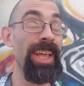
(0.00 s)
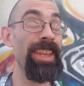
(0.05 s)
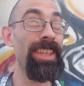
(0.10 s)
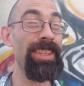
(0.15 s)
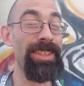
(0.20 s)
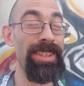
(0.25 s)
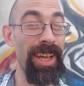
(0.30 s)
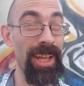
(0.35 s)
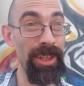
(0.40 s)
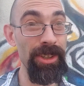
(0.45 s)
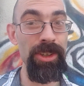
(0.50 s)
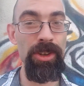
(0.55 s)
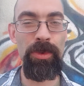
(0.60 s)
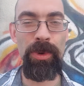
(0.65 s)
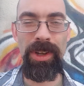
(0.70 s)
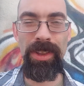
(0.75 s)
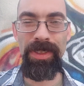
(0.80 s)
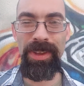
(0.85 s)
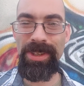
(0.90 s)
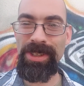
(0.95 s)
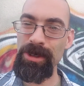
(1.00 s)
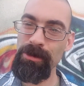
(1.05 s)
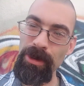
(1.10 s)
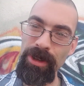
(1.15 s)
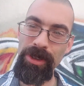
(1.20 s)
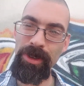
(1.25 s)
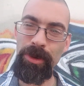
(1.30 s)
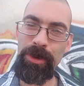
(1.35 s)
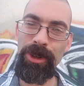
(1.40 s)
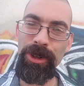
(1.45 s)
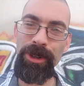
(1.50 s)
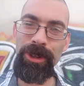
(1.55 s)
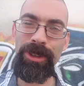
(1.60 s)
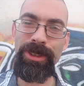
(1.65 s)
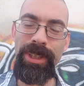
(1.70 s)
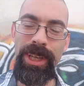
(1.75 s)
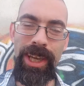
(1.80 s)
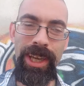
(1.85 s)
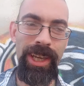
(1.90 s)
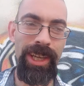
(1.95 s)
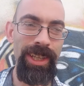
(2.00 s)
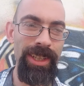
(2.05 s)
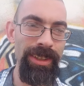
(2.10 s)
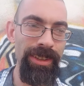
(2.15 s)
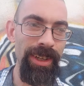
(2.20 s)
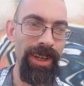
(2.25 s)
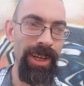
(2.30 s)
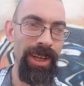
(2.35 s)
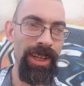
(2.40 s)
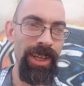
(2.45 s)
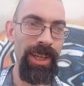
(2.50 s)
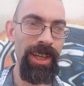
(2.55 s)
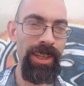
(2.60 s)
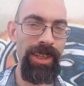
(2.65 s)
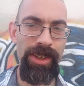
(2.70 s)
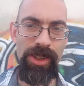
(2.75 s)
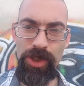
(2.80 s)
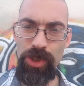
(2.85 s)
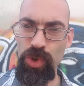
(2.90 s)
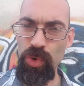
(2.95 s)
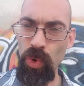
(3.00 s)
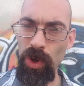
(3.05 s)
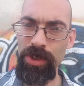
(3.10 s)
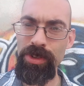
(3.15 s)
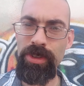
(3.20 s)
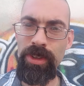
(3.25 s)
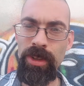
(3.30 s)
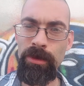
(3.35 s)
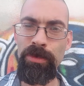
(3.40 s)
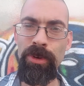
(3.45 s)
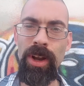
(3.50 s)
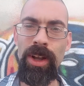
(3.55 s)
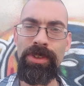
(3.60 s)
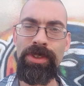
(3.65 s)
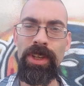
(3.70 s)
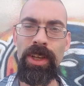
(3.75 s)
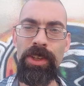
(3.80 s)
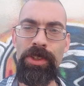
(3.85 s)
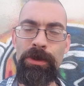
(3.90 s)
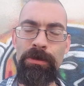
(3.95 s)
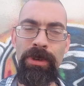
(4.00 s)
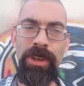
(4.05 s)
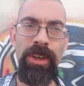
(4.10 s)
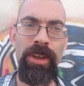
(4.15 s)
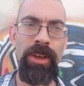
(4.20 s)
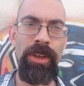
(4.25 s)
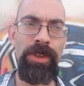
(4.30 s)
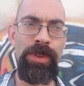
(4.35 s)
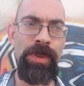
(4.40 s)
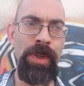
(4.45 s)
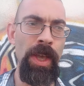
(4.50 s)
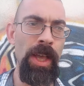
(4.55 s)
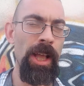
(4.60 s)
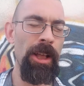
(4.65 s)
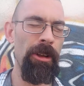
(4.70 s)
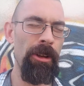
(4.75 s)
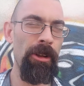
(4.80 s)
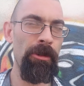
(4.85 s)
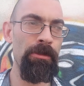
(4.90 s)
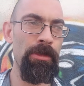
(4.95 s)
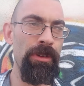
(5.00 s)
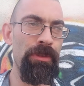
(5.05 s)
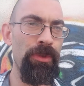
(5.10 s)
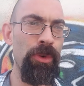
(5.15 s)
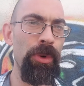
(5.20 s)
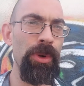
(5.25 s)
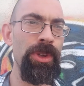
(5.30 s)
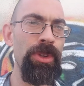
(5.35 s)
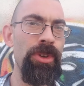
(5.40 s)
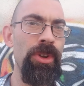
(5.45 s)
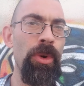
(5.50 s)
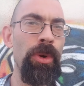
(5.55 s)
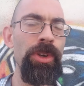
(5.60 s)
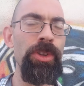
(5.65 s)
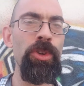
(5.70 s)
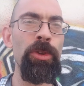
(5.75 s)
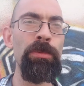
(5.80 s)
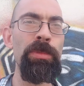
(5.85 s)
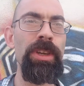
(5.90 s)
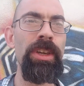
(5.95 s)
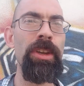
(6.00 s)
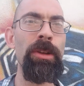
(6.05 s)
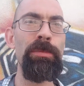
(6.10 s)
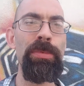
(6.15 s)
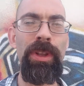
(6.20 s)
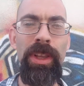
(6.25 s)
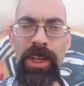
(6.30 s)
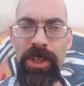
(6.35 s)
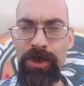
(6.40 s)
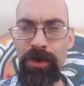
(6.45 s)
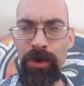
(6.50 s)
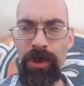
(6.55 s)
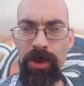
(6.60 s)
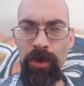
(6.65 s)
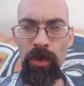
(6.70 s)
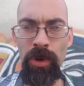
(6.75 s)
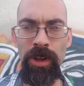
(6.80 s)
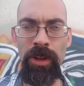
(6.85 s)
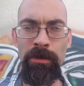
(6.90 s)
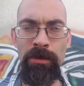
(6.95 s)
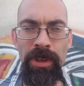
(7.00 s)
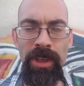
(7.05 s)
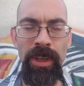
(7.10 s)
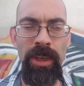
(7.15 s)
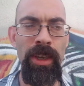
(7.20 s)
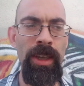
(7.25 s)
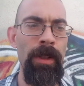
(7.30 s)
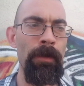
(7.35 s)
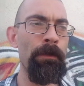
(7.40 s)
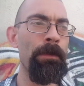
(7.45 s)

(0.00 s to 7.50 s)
that's telling you what it thinks about the world and uh, just trust in the process because before you know it, you'll be in a place where you want to be,